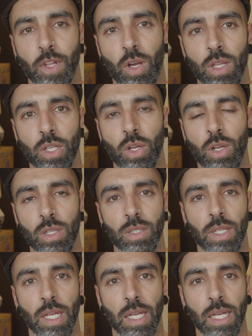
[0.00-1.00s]
All in
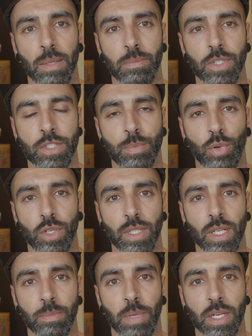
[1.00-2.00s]
all, I'm
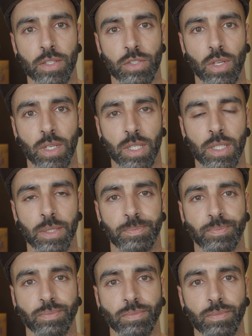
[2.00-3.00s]
disappointed at Panasonic
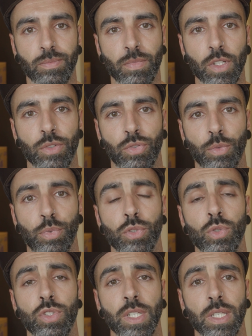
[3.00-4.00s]
for
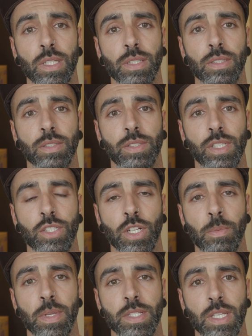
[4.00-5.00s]
producing such an
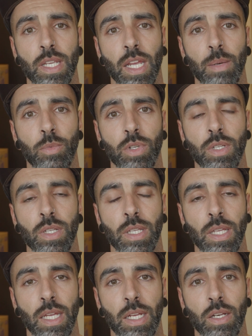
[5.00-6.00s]
amazing camera
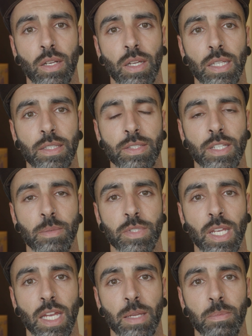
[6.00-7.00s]
and at the same
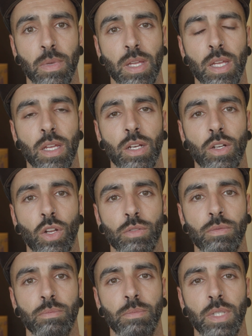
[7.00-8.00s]
time
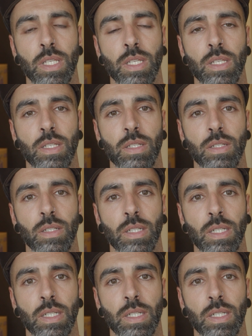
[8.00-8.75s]
not being